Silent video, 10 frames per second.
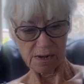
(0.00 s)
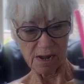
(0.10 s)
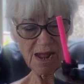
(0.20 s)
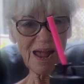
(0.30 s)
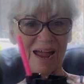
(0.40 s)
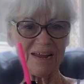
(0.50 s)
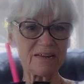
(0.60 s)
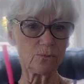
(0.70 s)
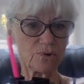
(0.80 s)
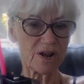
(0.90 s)
I hate
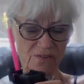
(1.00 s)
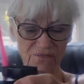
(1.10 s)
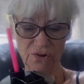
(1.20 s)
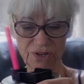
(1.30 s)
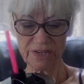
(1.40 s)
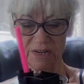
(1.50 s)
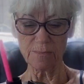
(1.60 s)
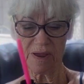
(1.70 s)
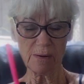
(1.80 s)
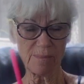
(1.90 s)
it when I forget
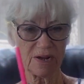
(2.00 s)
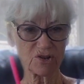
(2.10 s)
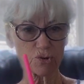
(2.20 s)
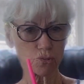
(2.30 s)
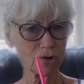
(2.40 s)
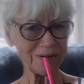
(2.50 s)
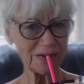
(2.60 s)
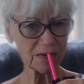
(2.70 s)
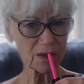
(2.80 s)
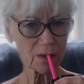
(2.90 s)
about my
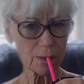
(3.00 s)
drink.